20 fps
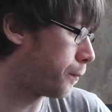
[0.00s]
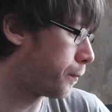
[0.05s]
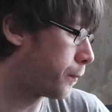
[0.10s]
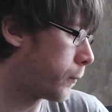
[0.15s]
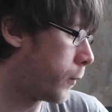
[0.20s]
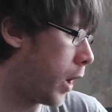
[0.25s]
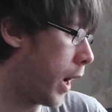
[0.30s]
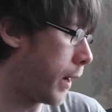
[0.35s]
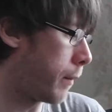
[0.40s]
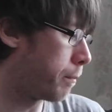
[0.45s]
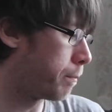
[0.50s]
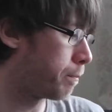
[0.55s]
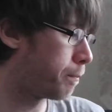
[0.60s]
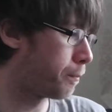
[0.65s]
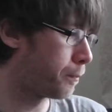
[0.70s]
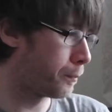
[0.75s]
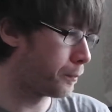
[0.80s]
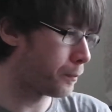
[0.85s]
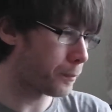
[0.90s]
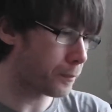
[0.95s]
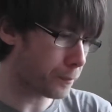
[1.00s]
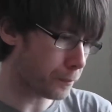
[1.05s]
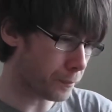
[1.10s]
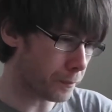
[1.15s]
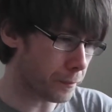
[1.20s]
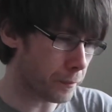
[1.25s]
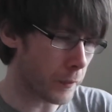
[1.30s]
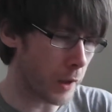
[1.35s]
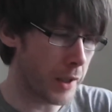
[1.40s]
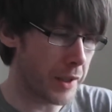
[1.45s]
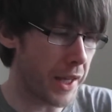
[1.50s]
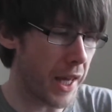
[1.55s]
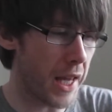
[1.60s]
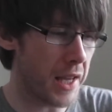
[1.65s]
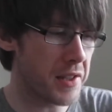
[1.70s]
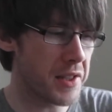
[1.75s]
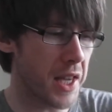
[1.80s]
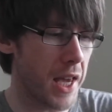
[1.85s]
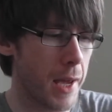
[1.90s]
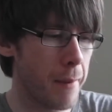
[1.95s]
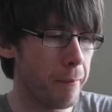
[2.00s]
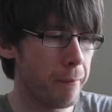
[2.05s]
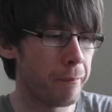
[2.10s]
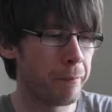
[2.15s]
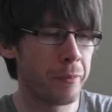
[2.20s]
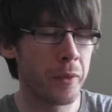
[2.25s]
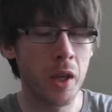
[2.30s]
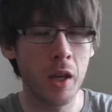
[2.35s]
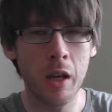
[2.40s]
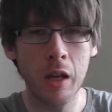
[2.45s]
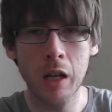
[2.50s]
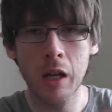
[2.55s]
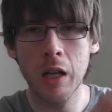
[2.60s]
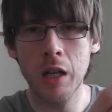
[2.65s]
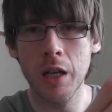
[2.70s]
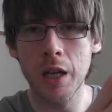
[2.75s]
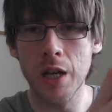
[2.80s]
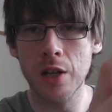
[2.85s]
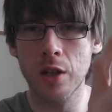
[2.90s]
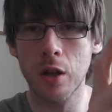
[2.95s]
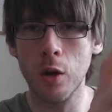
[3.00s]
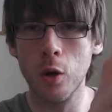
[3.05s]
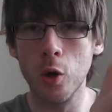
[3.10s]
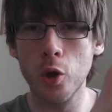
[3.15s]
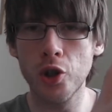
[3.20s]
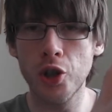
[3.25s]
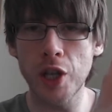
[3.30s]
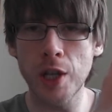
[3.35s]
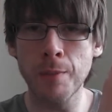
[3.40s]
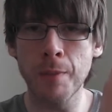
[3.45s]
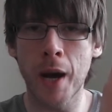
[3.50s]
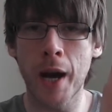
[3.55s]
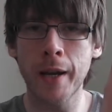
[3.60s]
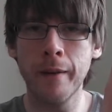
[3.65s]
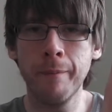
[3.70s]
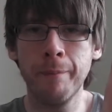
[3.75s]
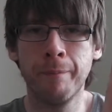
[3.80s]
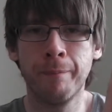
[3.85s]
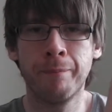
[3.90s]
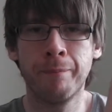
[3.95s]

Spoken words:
Right. Next game. is Low G-Man,